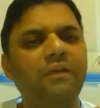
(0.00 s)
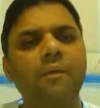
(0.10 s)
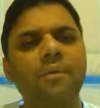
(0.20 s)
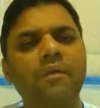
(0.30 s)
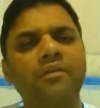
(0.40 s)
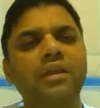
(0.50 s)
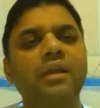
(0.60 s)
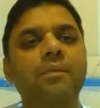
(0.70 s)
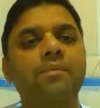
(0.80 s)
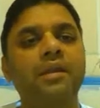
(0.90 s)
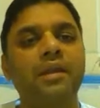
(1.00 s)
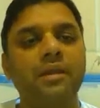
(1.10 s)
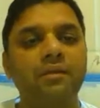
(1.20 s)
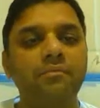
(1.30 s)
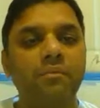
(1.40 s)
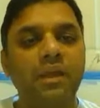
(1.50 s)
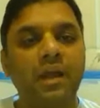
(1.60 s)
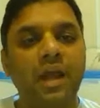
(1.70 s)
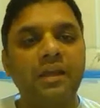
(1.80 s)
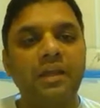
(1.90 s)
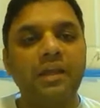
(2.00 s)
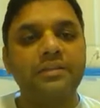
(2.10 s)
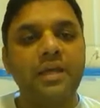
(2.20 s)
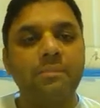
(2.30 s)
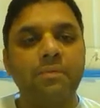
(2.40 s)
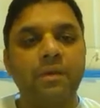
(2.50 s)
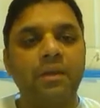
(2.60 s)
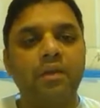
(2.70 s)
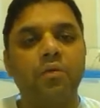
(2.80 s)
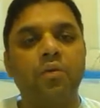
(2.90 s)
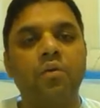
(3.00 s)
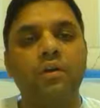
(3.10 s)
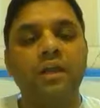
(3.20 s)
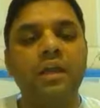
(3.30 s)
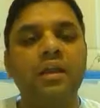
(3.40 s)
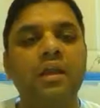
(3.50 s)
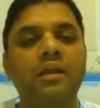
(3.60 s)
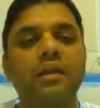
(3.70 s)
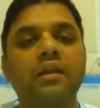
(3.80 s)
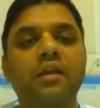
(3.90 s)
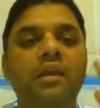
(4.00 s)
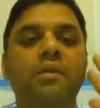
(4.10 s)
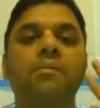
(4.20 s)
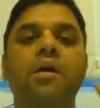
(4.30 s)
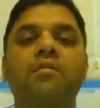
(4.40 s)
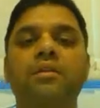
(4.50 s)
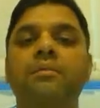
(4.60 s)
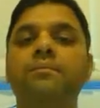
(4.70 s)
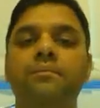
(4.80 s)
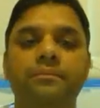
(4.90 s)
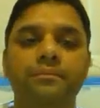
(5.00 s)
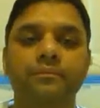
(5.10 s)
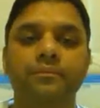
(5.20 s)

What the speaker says: He'll give up everything completely, be an ideal example. He'll go retire and hear Bhagavatam,